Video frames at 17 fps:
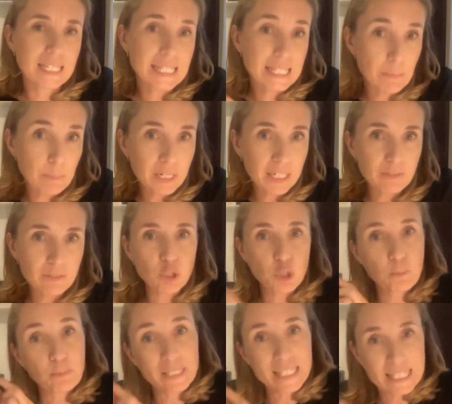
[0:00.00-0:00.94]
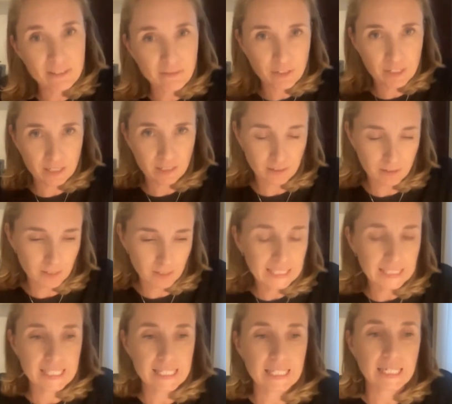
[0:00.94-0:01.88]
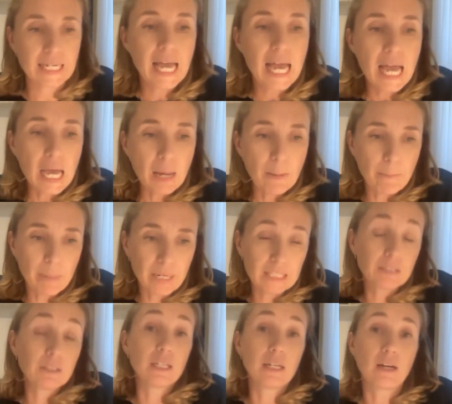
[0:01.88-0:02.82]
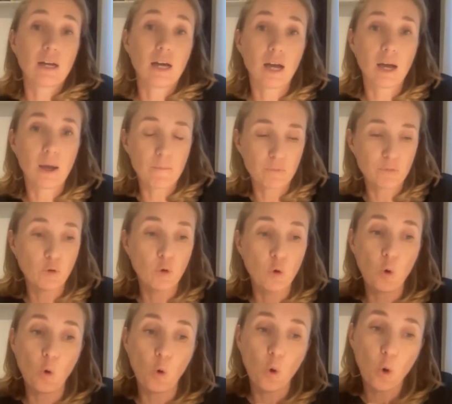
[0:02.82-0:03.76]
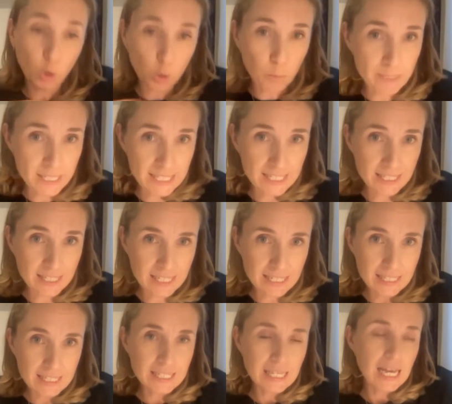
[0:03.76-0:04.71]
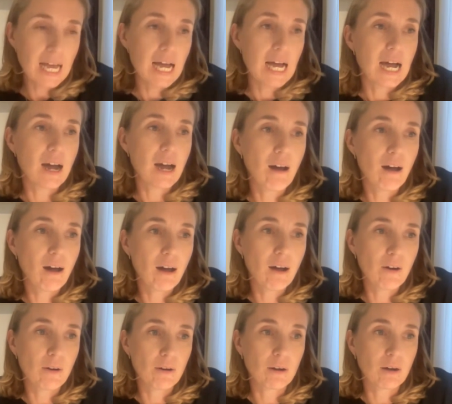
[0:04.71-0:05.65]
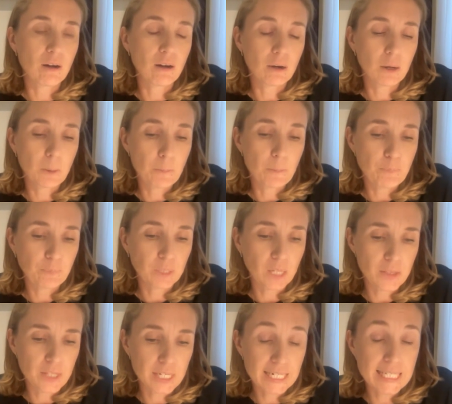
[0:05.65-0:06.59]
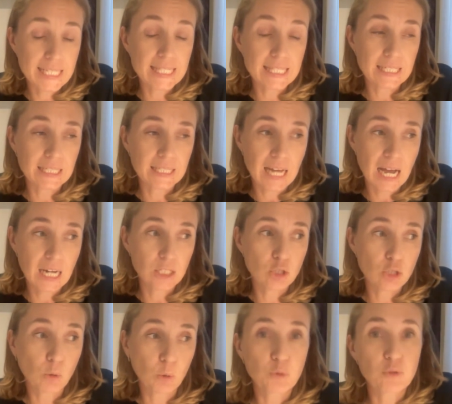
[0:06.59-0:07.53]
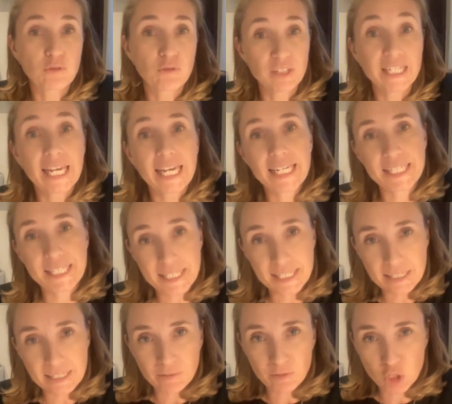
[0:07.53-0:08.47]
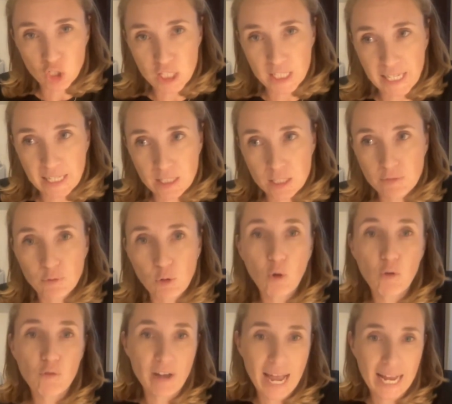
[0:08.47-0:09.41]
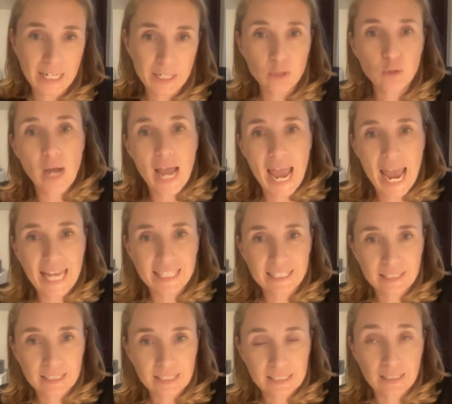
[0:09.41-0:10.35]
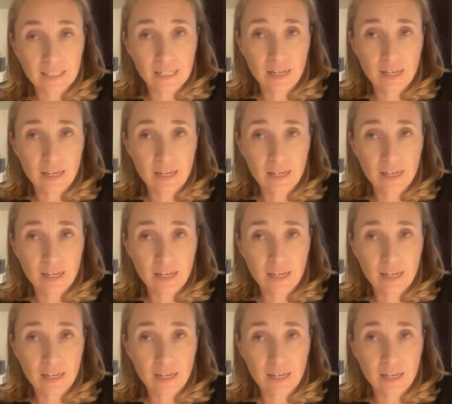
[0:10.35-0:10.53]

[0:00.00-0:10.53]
separate for specific industry. But for all businesses, there is tax called VAT, which stands for value added